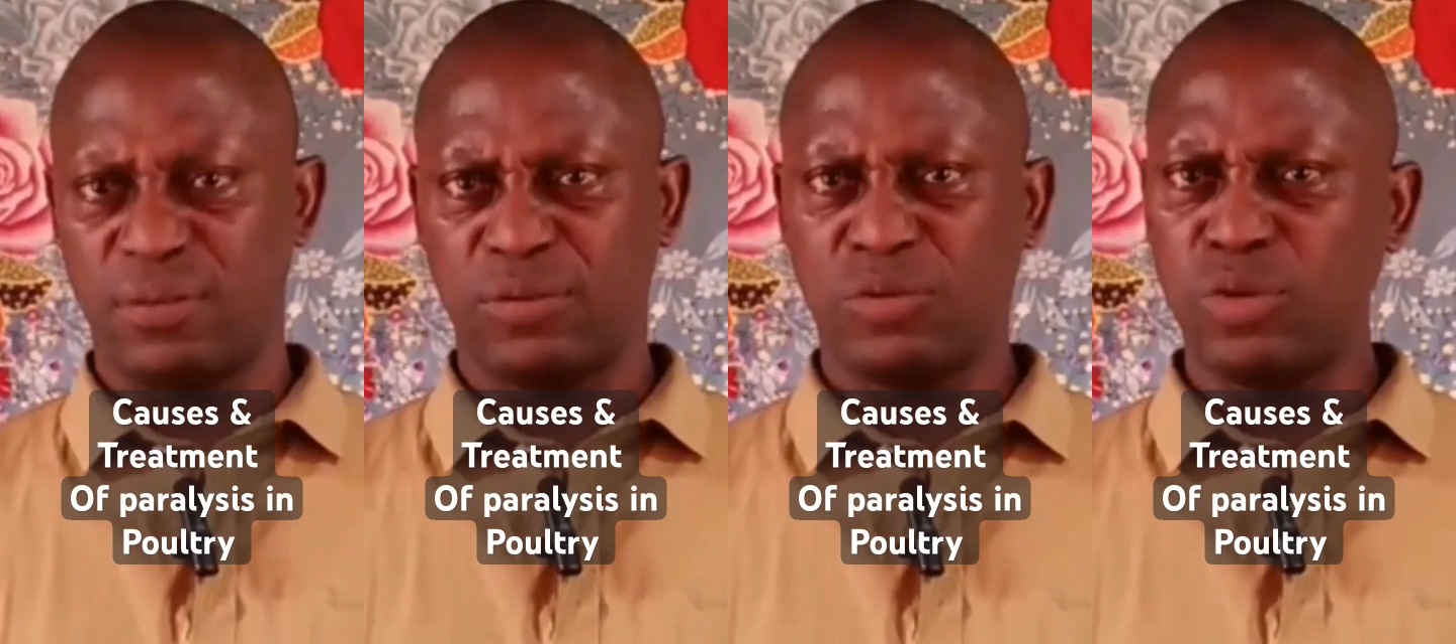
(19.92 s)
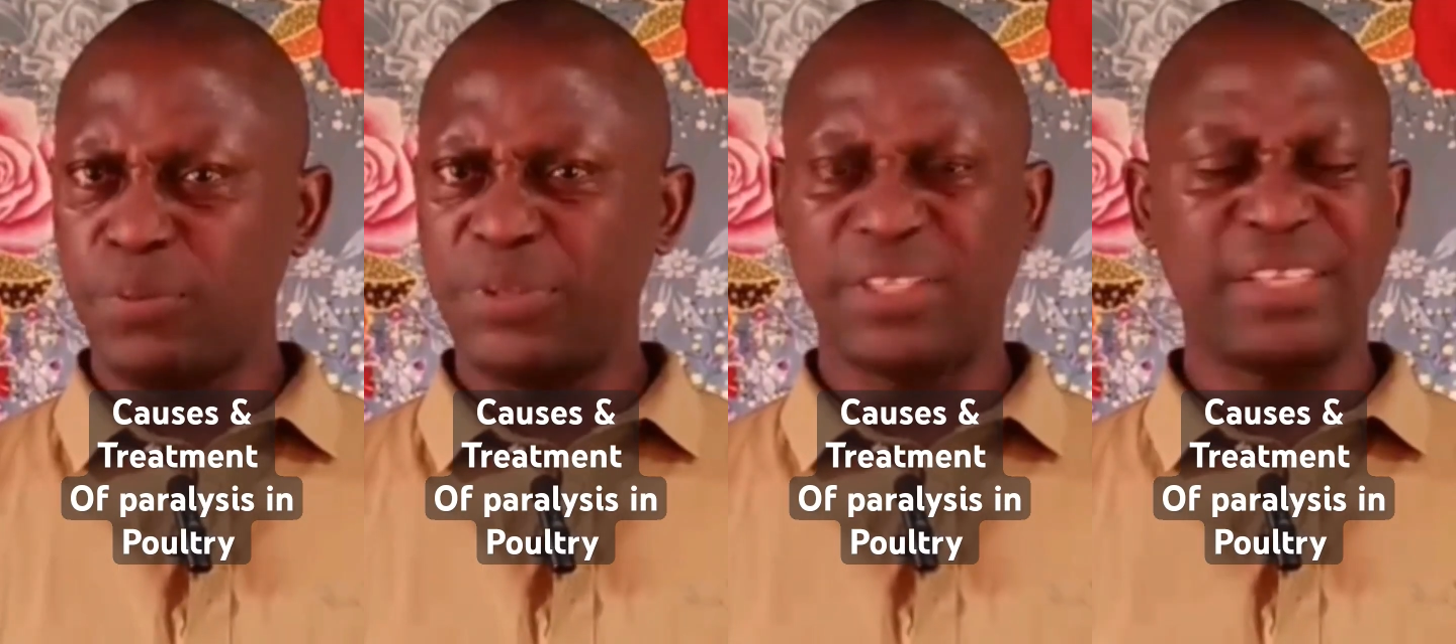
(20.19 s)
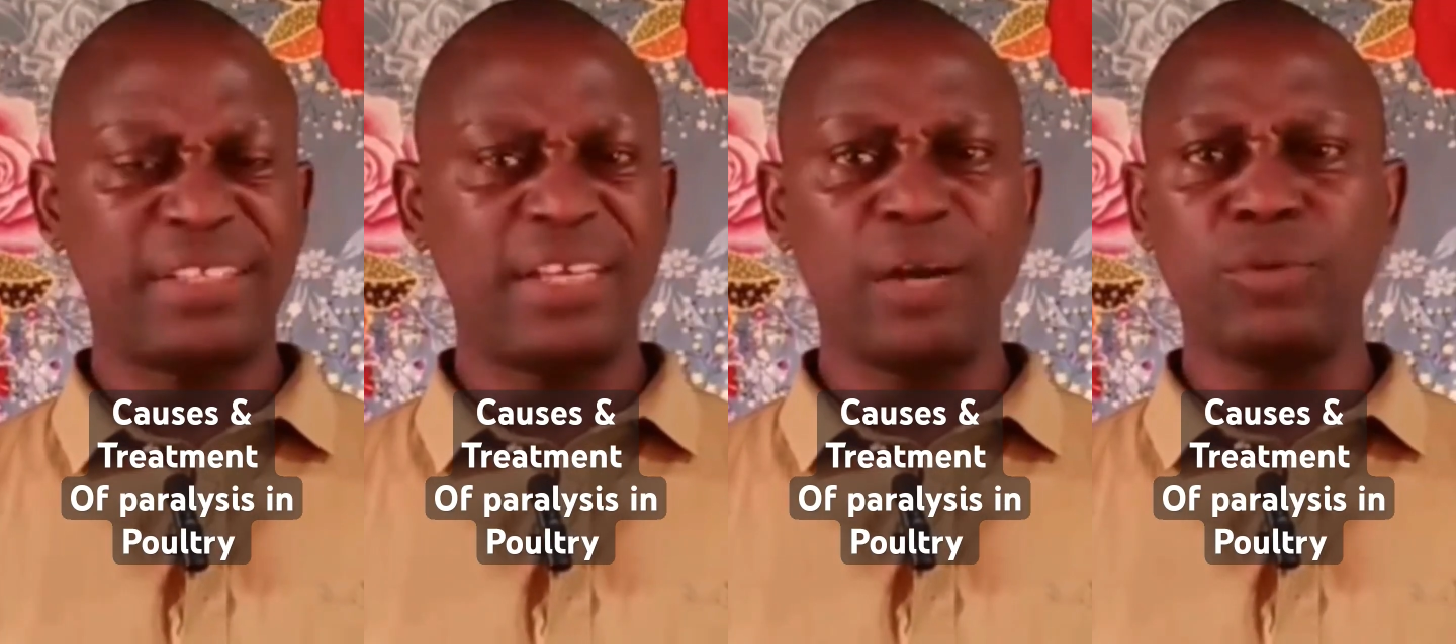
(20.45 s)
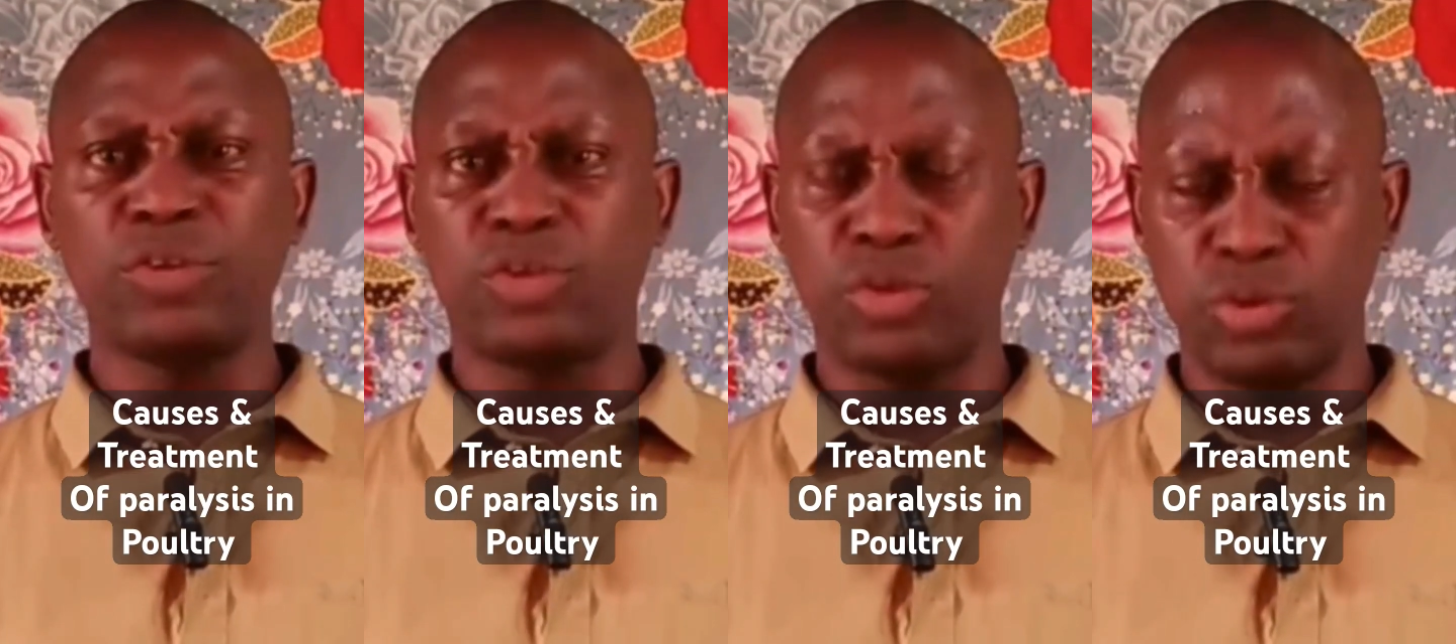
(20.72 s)
of leg
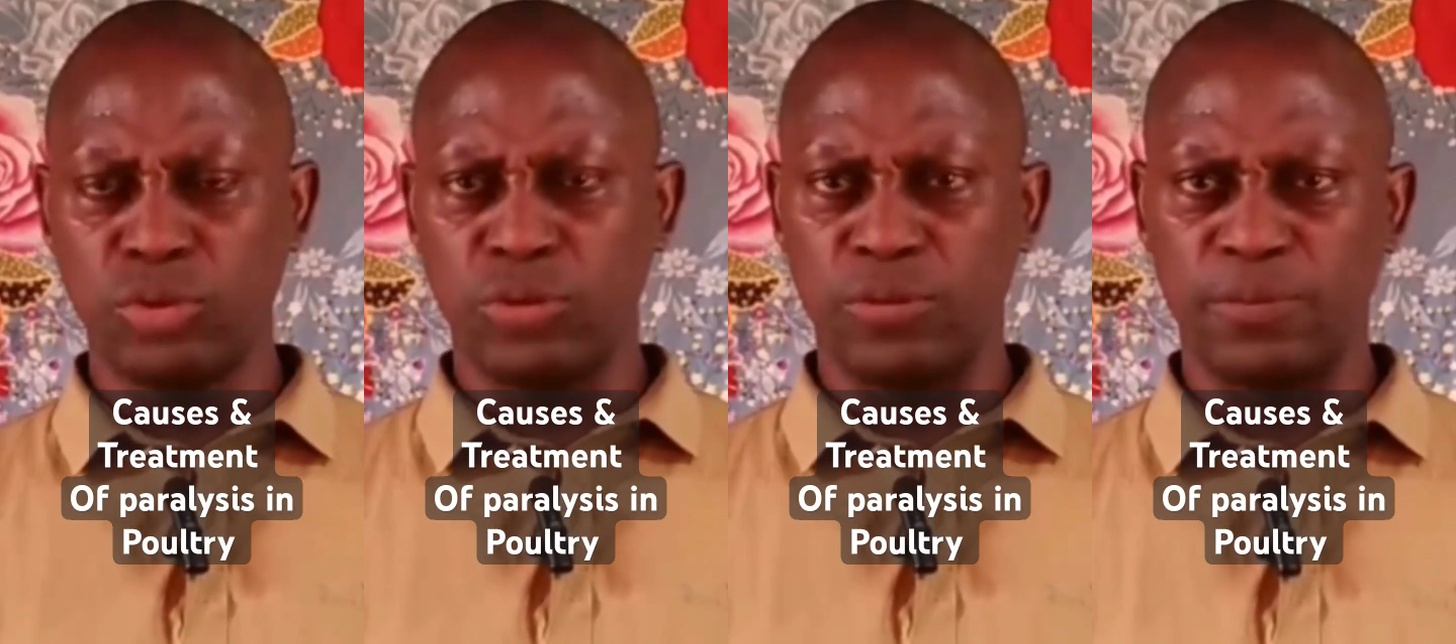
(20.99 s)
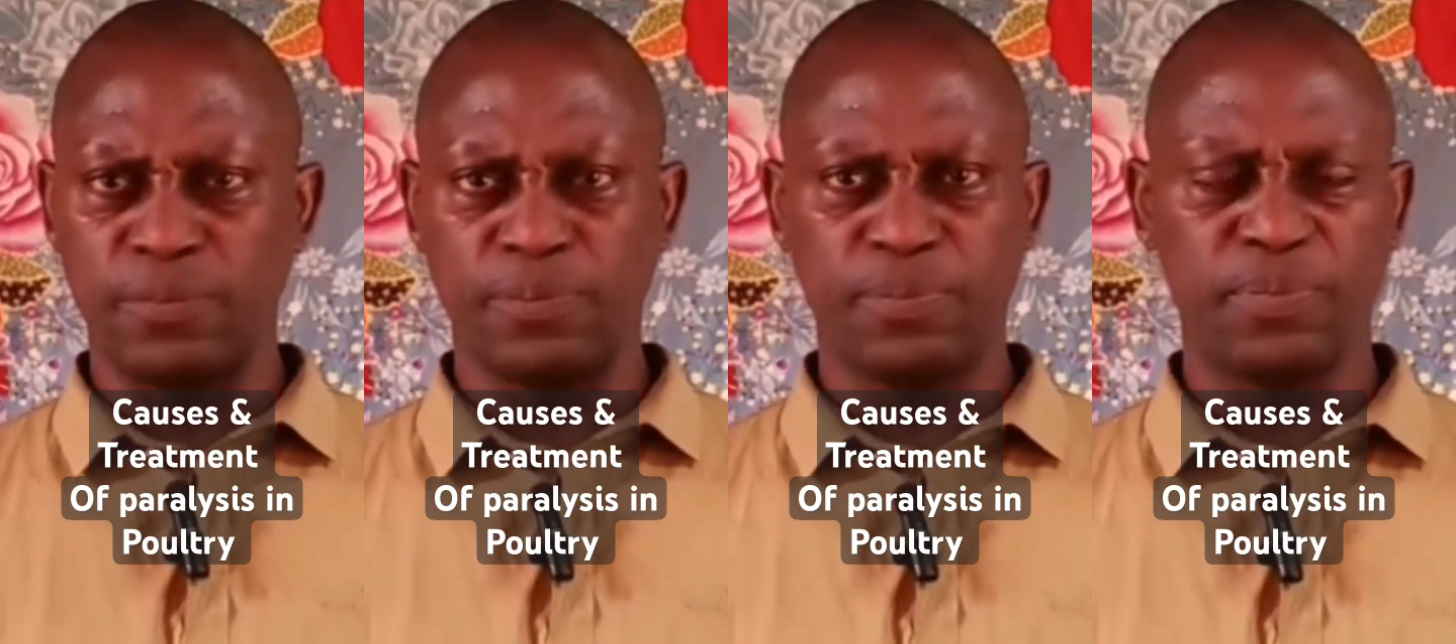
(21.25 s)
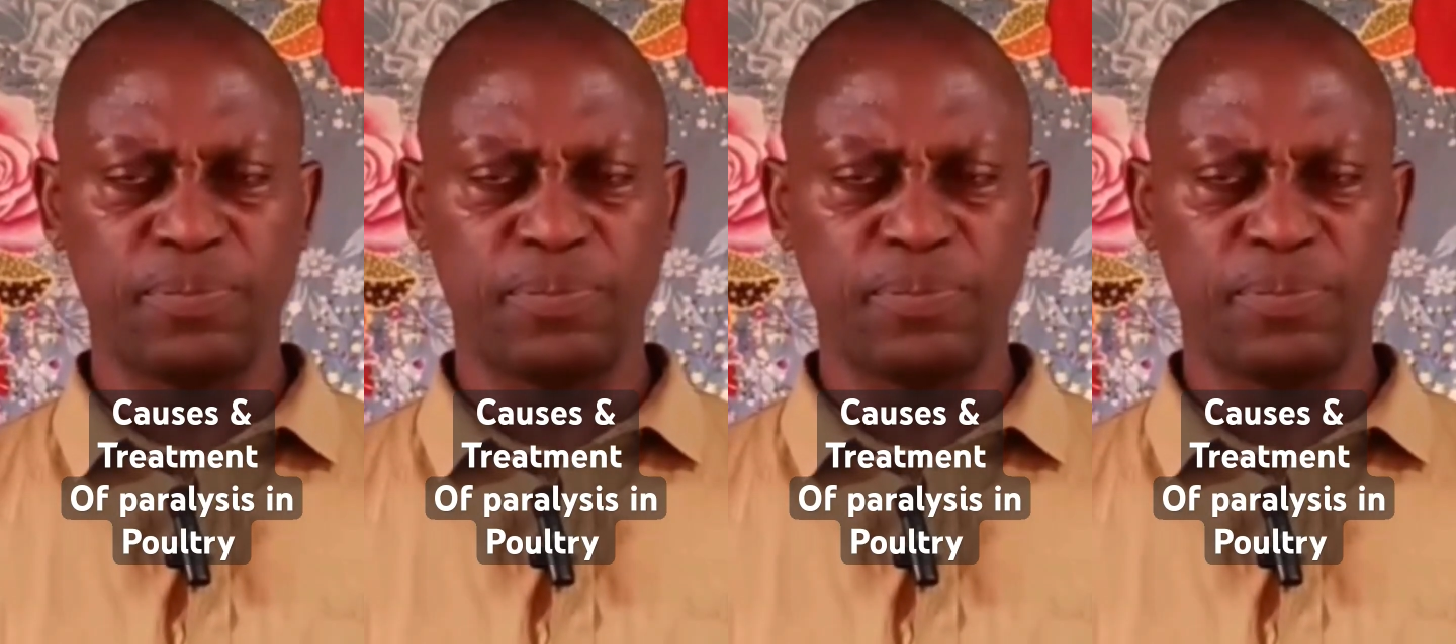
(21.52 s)
weakness